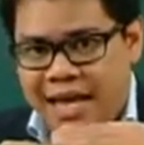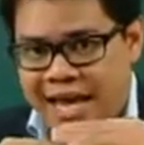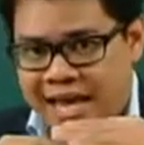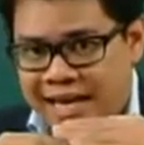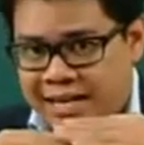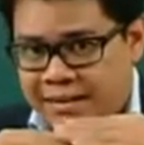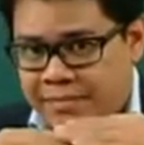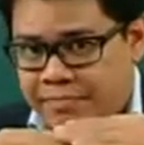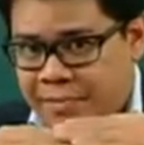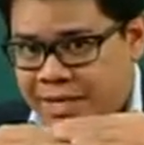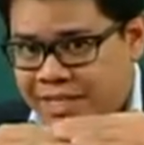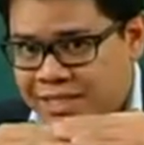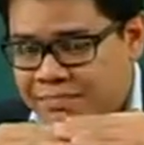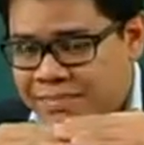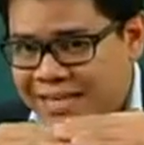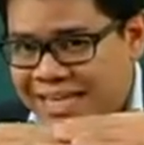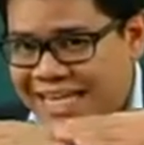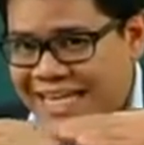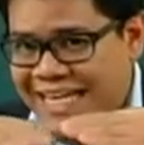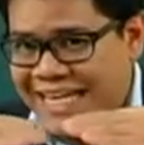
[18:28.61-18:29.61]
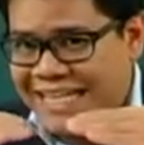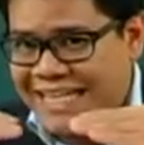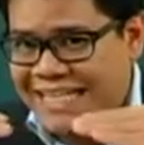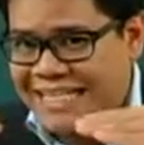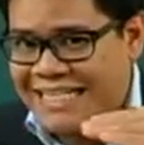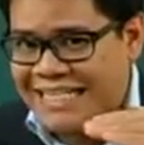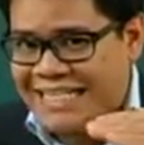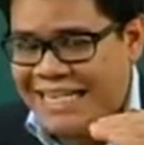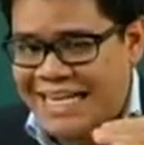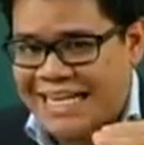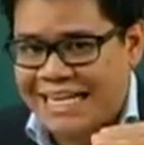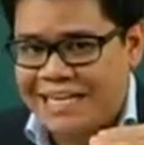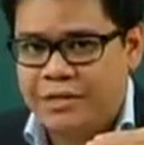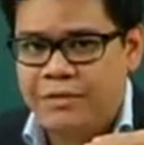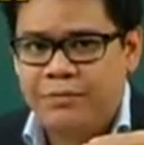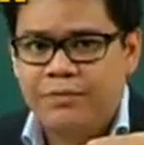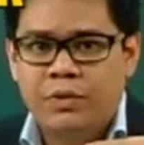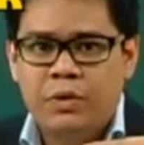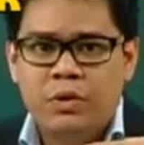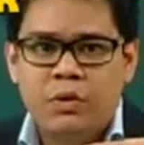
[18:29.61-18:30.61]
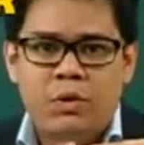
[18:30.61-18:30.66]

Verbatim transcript: and it must be in line